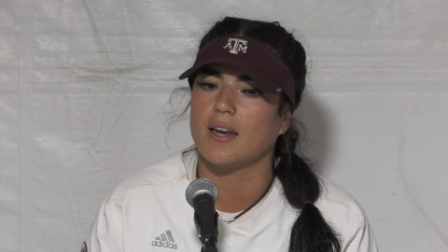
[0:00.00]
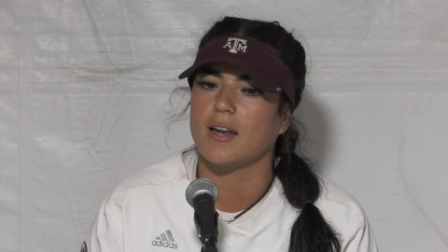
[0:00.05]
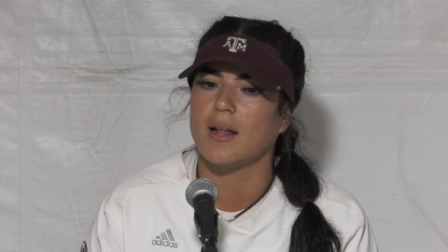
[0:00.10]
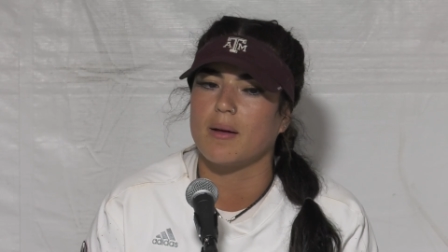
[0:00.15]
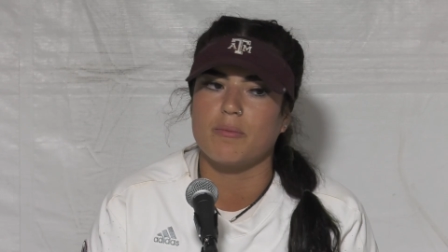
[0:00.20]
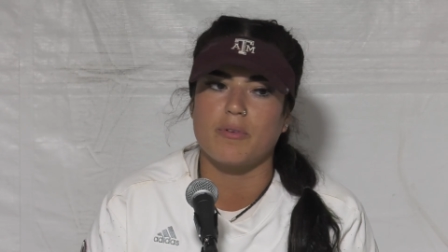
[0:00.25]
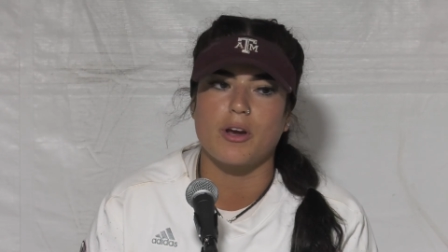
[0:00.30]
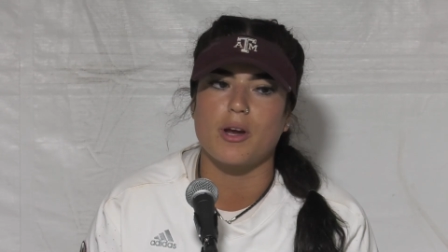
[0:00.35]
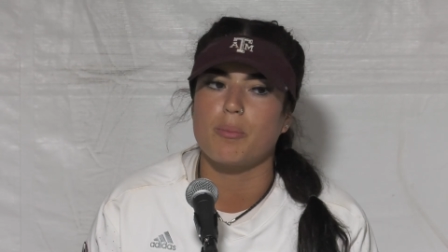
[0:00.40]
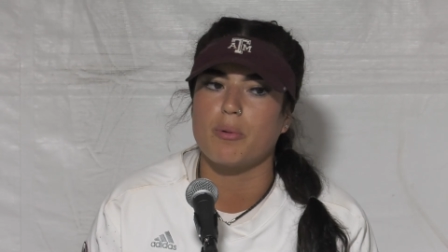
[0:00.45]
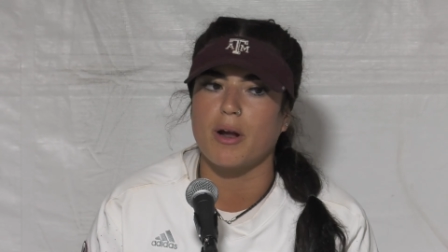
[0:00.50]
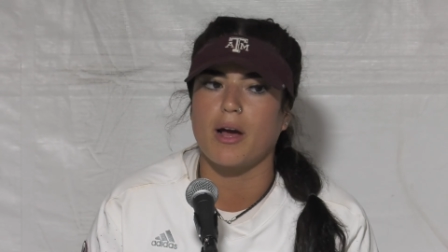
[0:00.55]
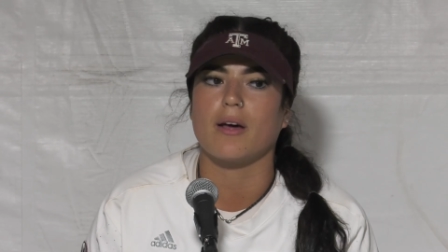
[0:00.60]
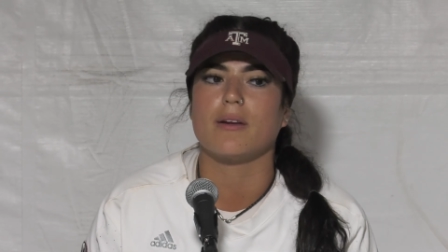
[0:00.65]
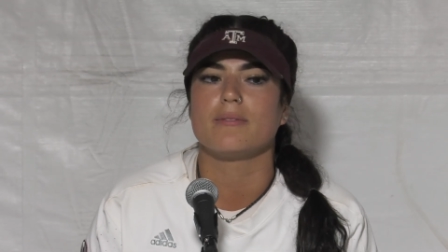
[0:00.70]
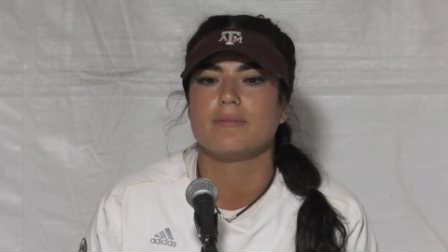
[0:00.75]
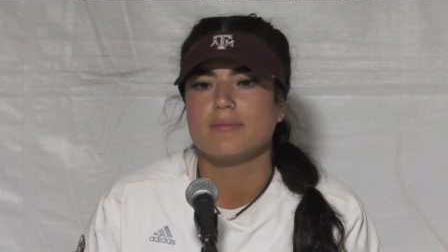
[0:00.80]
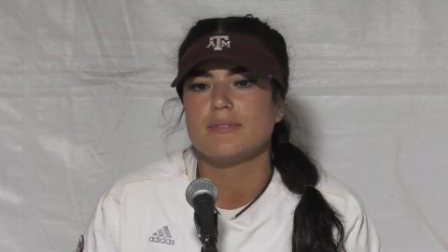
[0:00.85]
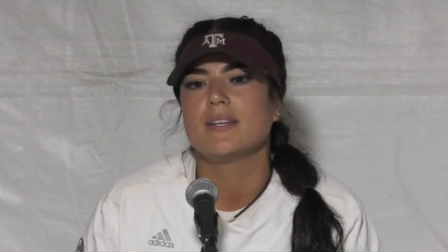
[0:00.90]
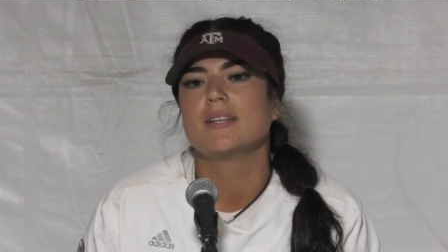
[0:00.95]
I'm very proud.
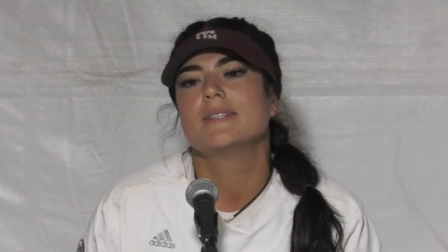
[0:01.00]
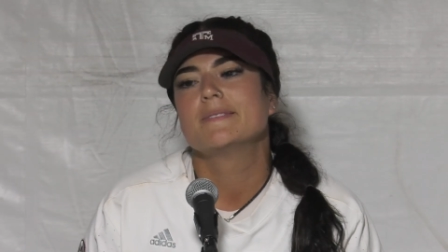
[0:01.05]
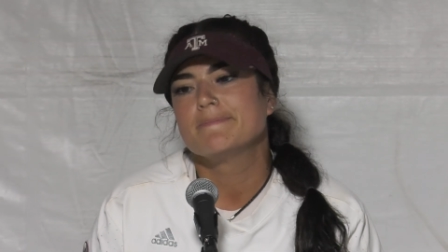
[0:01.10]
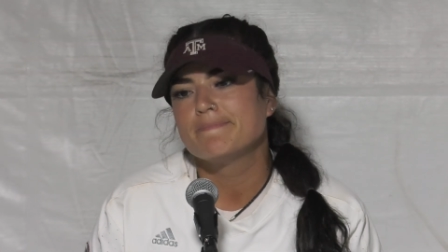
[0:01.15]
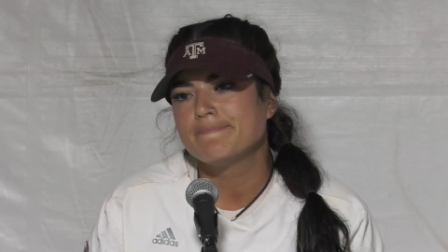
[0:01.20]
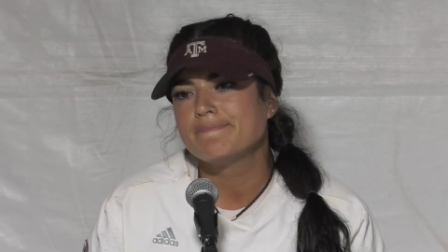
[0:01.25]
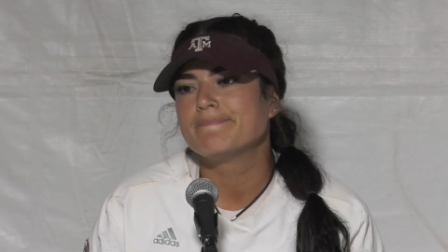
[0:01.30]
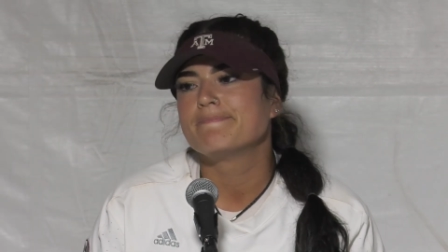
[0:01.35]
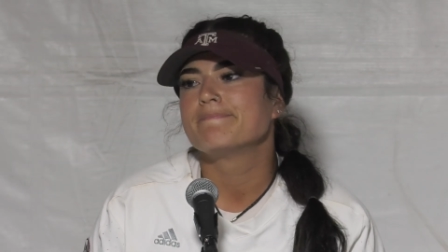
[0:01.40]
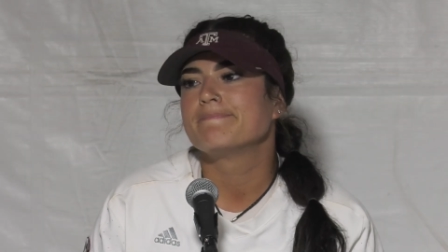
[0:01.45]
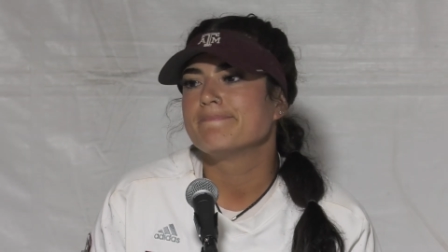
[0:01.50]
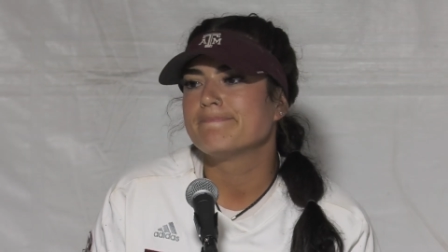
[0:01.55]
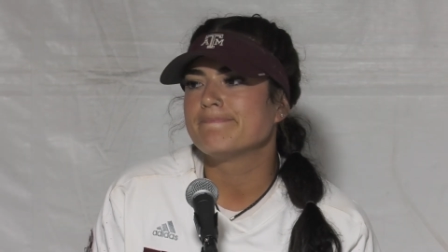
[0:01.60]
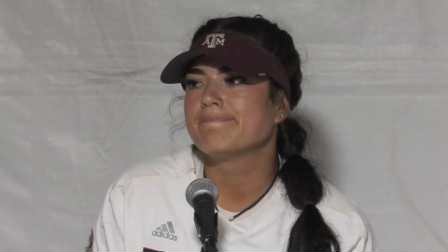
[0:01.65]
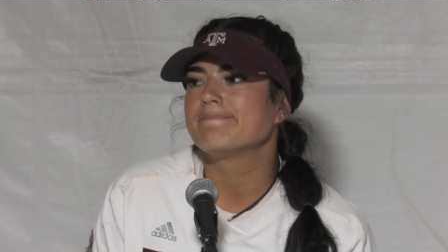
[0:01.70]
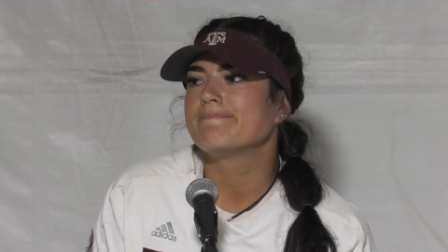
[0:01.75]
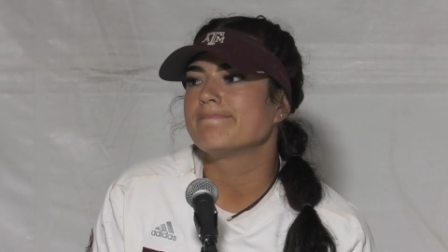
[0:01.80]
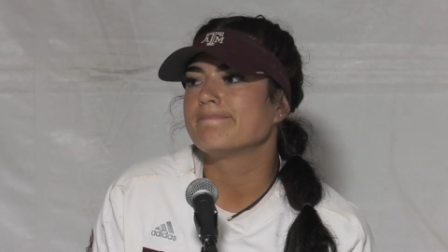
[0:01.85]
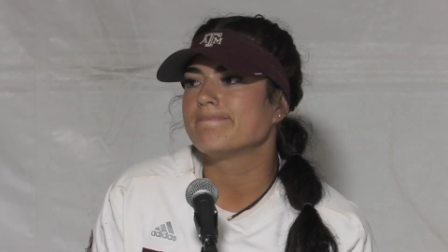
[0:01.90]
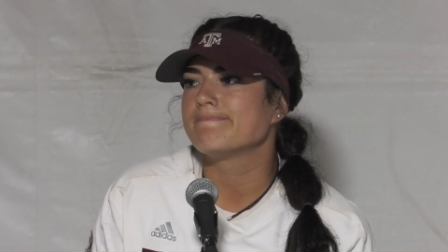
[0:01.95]
Coach,
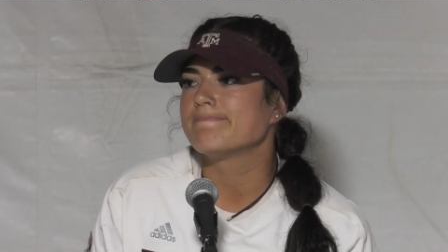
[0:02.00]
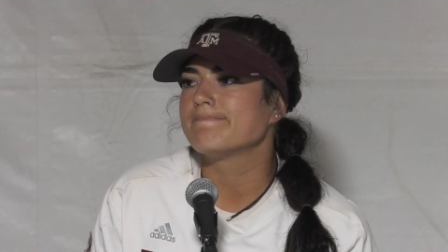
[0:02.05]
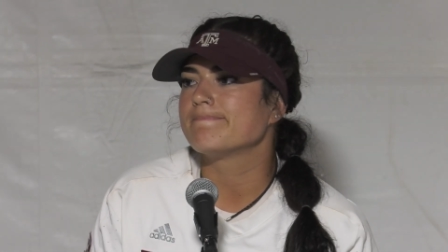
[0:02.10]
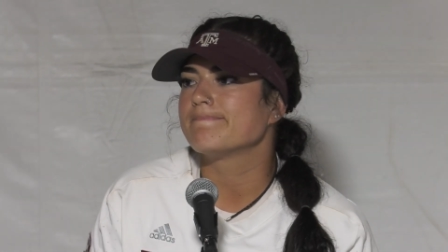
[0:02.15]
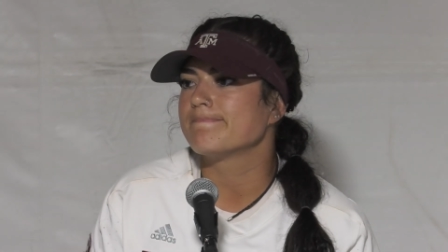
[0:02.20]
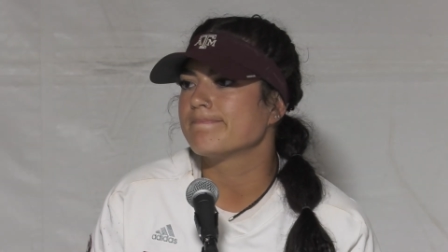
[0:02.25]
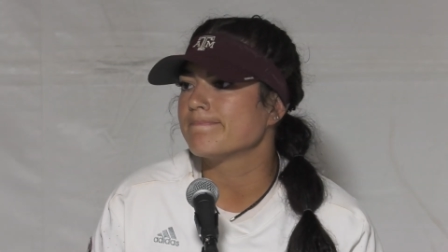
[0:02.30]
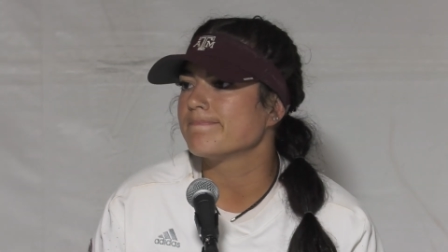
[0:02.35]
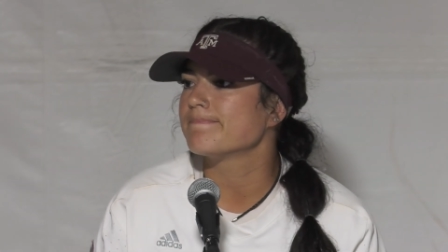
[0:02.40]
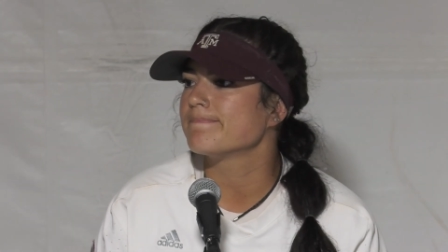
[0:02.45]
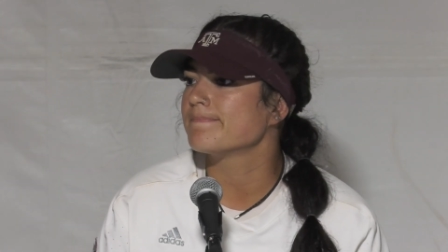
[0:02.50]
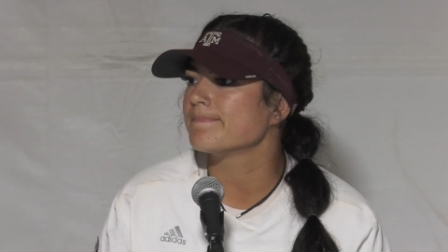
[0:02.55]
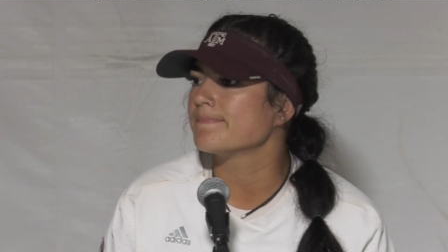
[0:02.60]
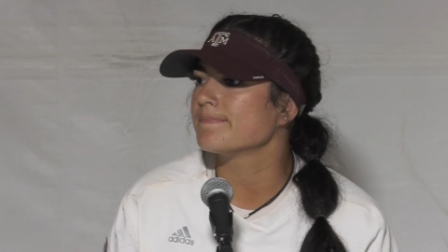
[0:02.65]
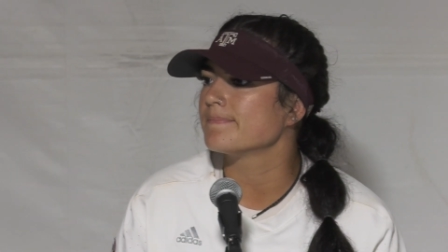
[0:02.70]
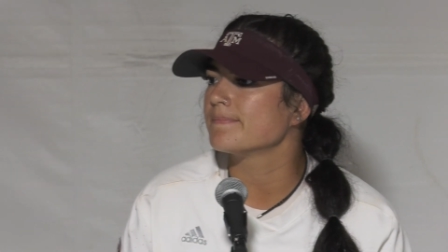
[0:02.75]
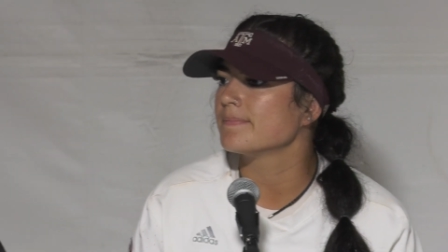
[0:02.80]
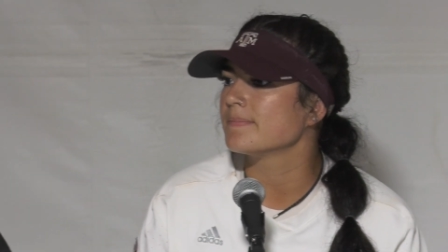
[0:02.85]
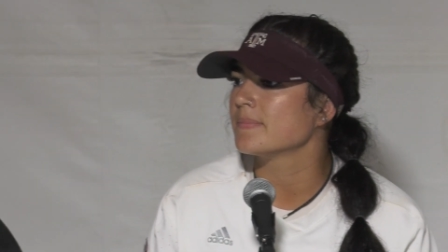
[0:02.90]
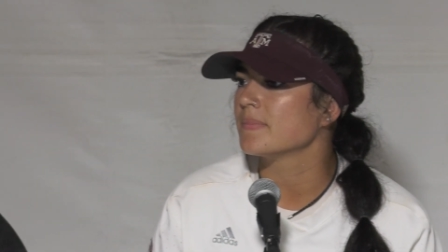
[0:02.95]
did you see that same
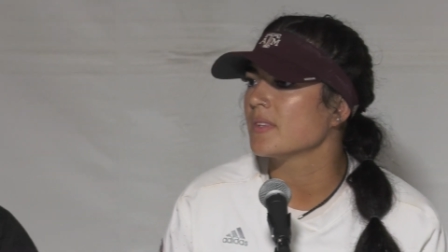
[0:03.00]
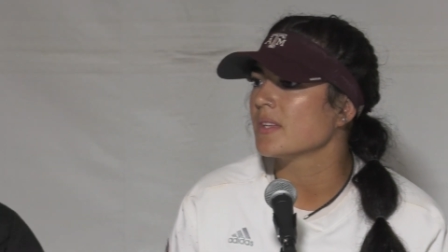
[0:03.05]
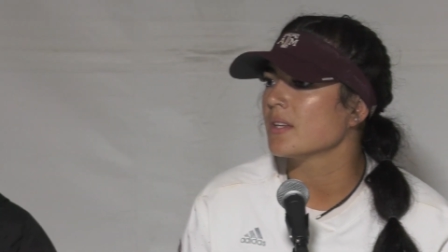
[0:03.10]
kind of